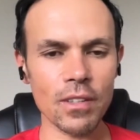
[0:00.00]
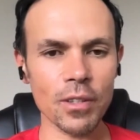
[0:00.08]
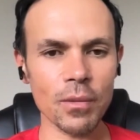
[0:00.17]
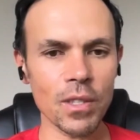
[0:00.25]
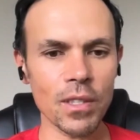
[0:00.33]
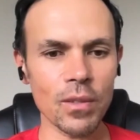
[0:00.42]

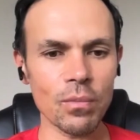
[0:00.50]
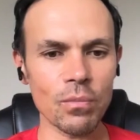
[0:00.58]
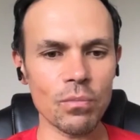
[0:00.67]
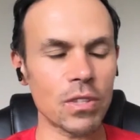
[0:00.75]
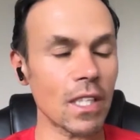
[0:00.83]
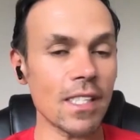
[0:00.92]
community
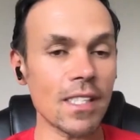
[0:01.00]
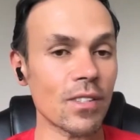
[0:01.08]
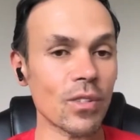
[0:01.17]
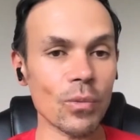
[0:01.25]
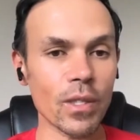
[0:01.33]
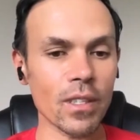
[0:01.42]
that isn't
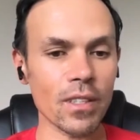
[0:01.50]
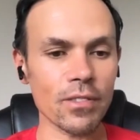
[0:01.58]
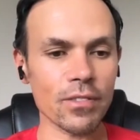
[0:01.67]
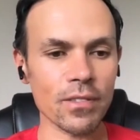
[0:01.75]
aware of?